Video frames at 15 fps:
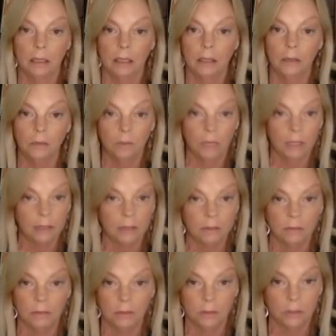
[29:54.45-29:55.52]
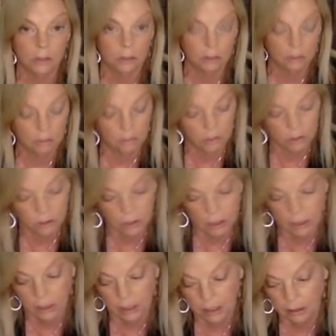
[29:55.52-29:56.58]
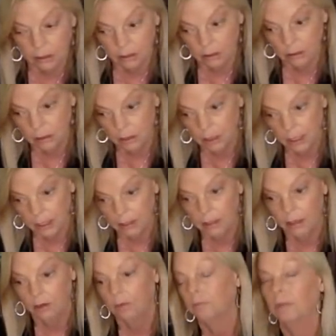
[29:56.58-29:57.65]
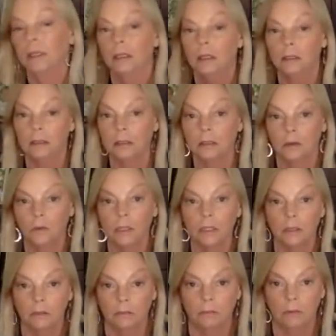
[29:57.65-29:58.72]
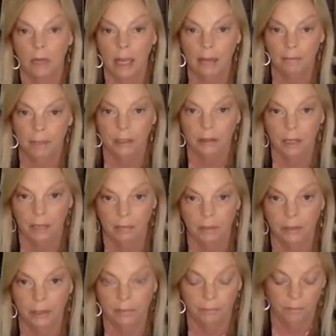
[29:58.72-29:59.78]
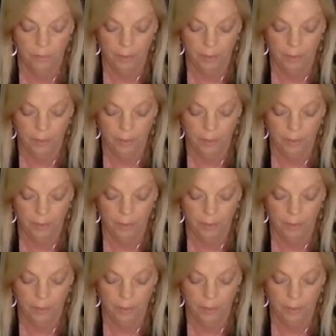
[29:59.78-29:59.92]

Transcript: I know we're trickling in there, but it's going to happen, I believe.